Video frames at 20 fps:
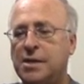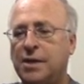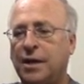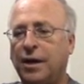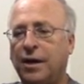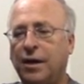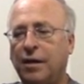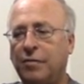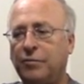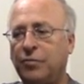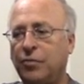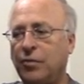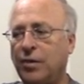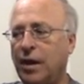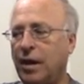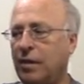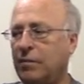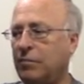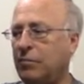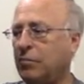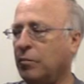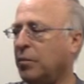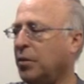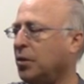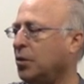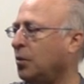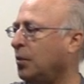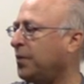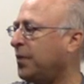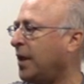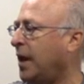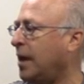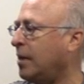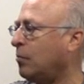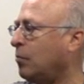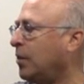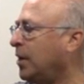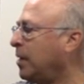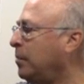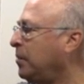If you're not familiar with that,
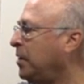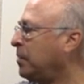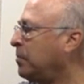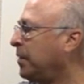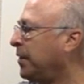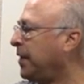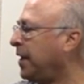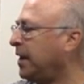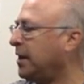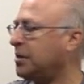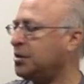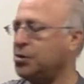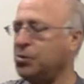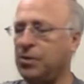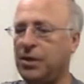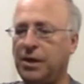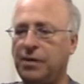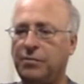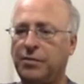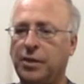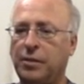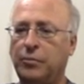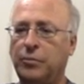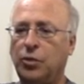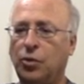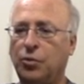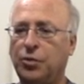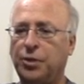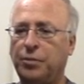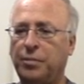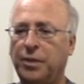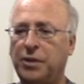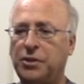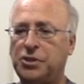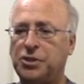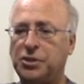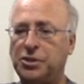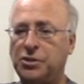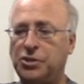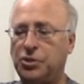what I mean by that is you give them your
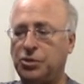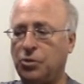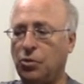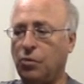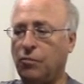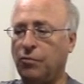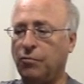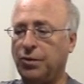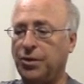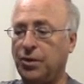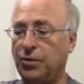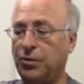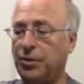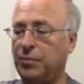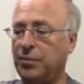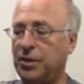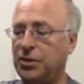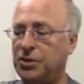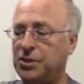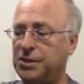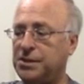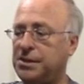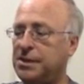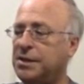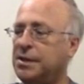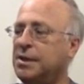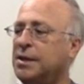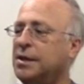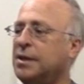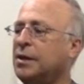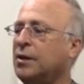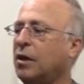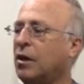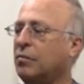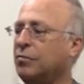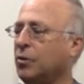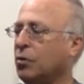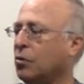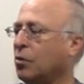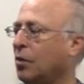dimensions, you go over with your dimensions
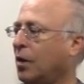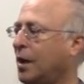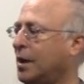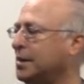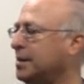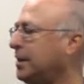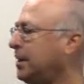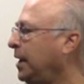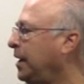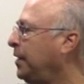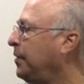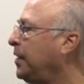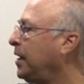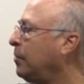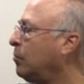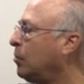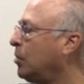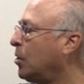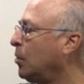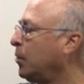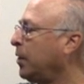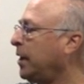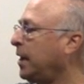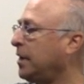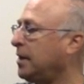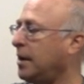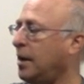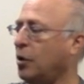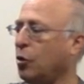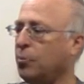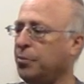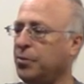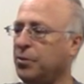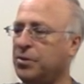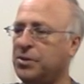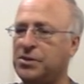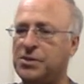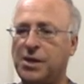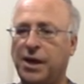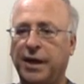of your closet, and they will go ahead and help you
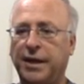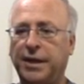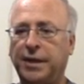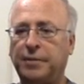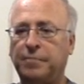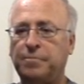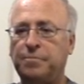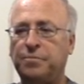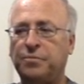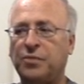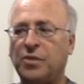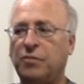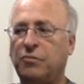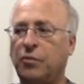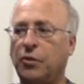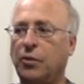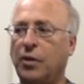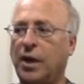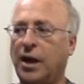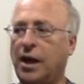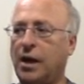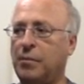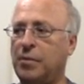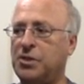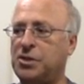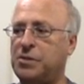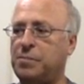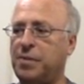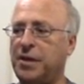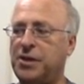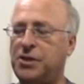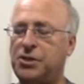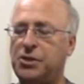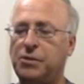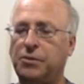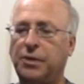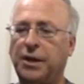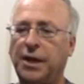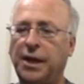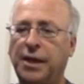design it, figure out how much space
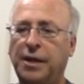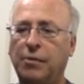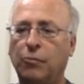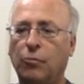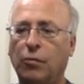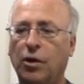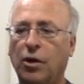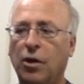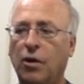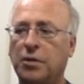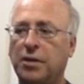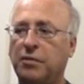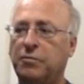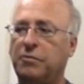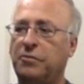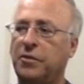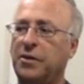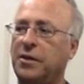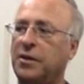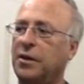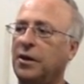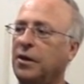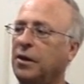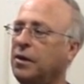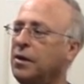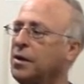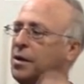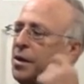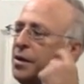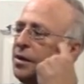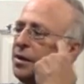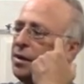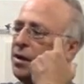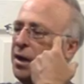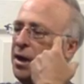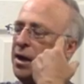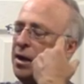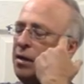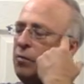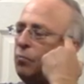you need and what all can fit in there,
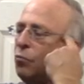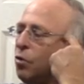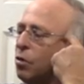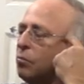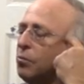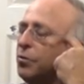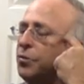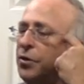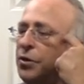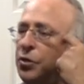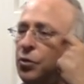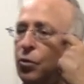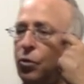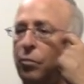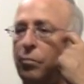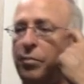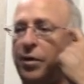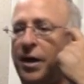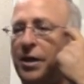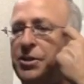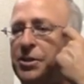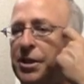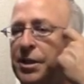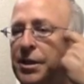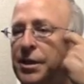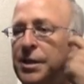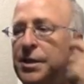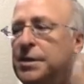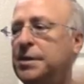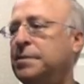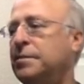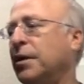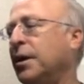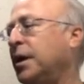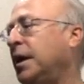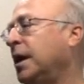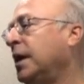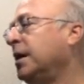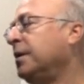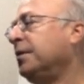and work within your own budget.
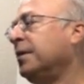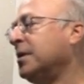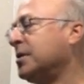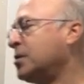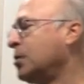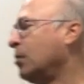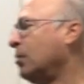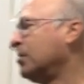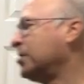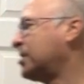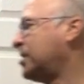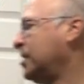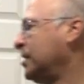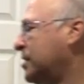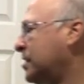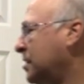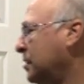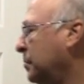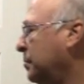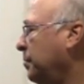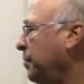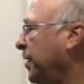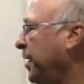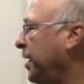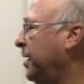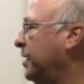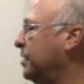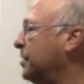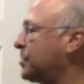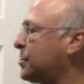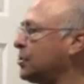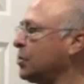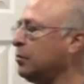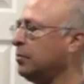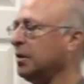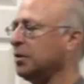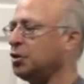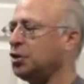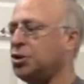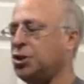Again, this whole system is so
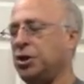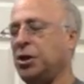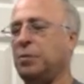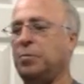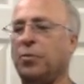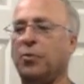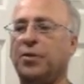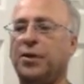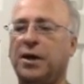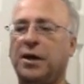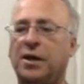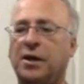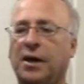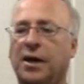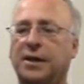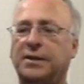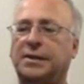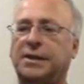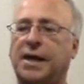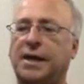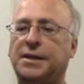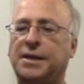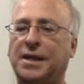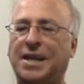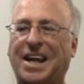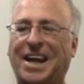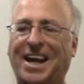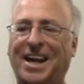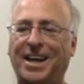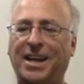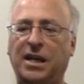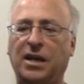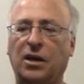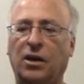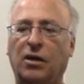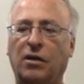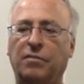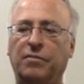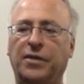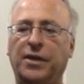much cheaper than contacting any
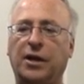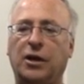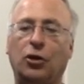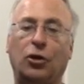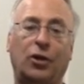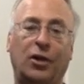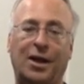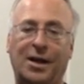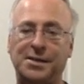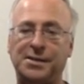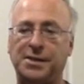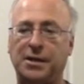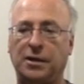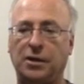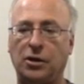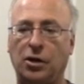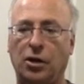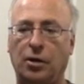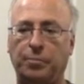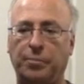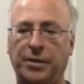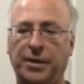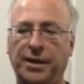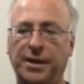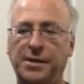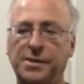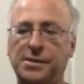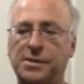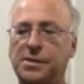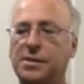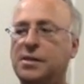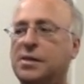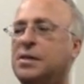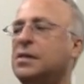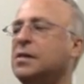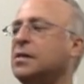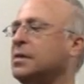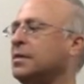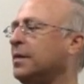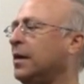of the closet companies
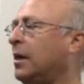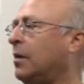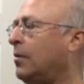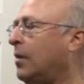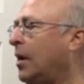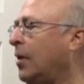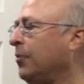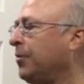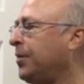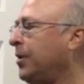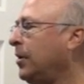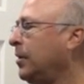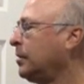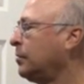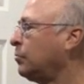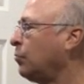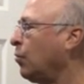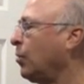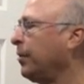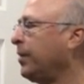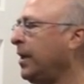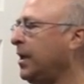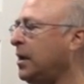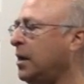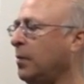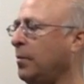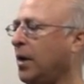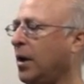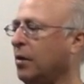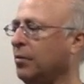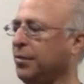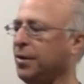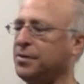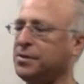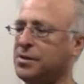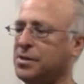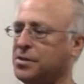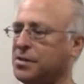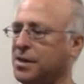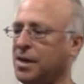that are out there where they come out.
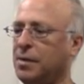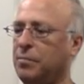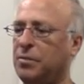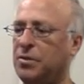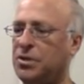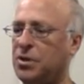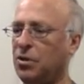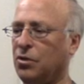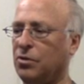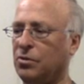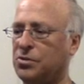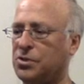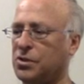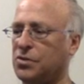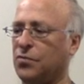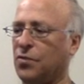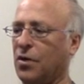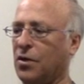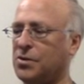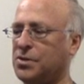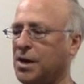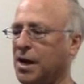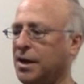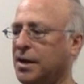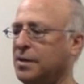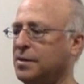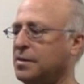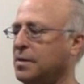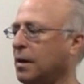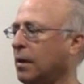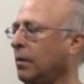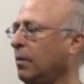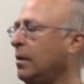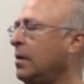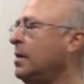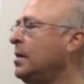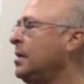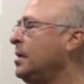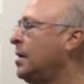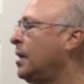It's the same materials as far as I can tell,
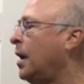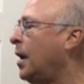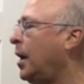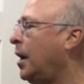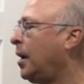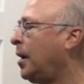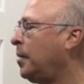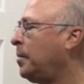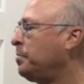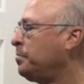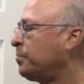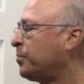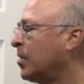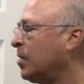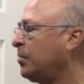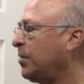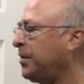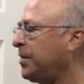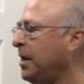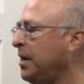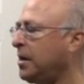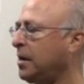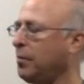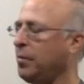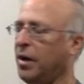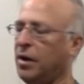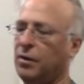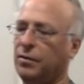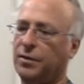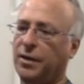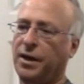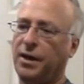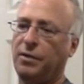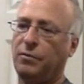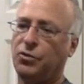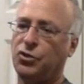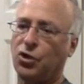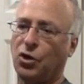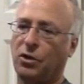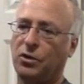but they come out and they
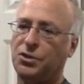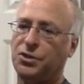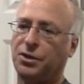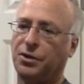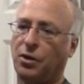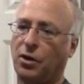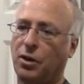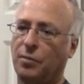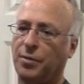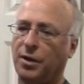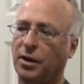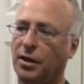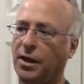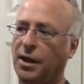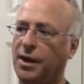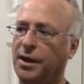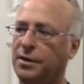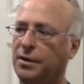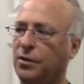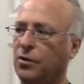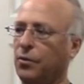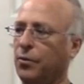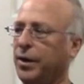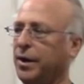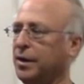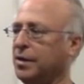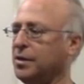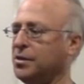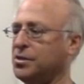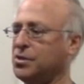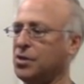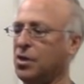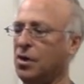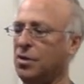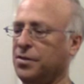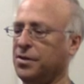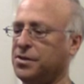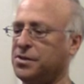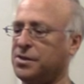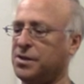charge an arm and a leg to go ahead and
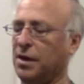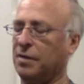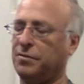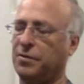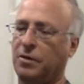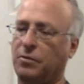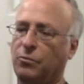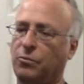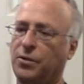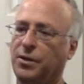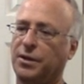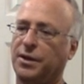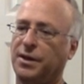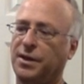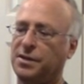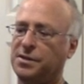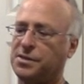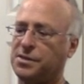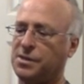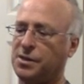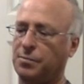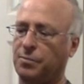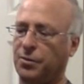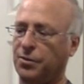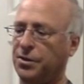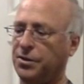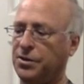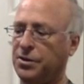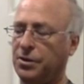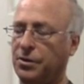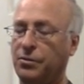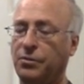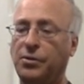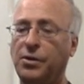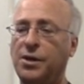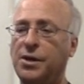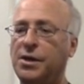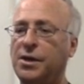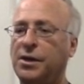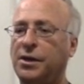install this stuff, and it really is simple to do.
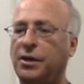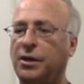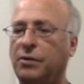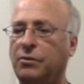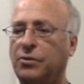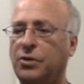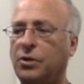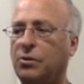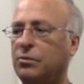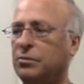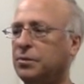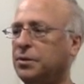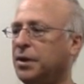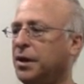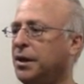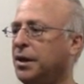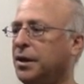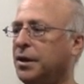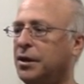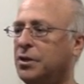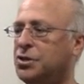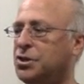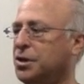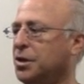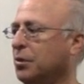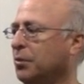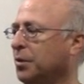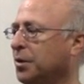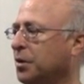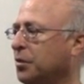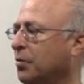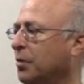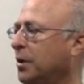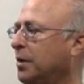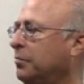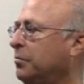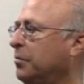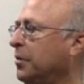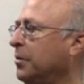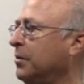You don't need an engineering degree
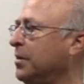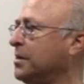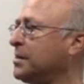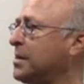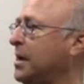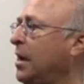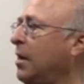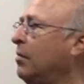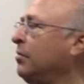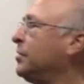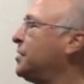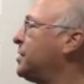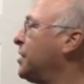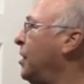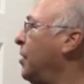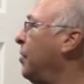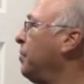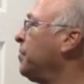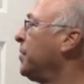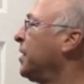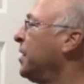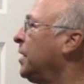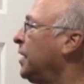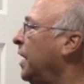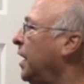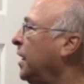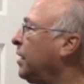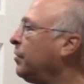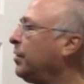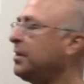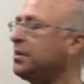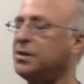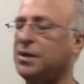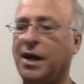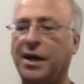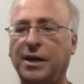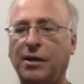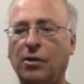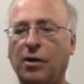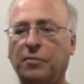to figure this out. So anyway,
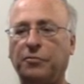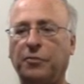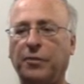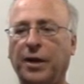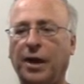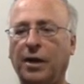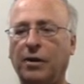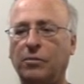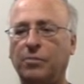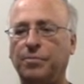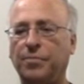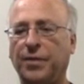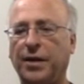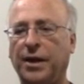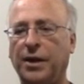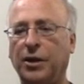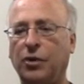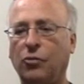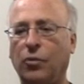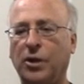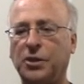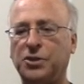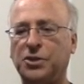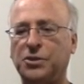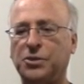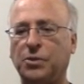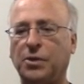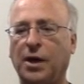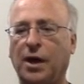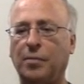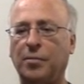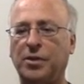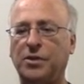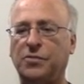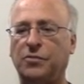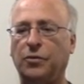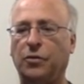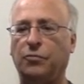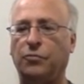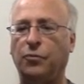signing off for now. Any questions or comments,
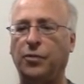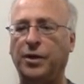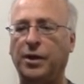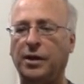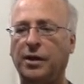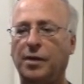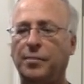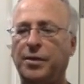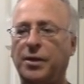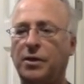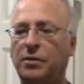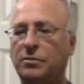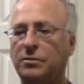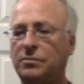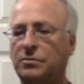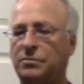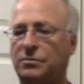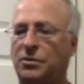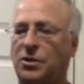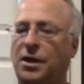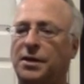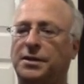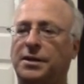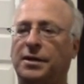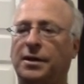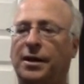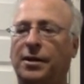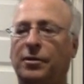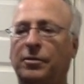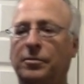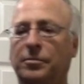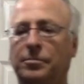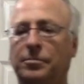feel free to let me know. Talk to you later.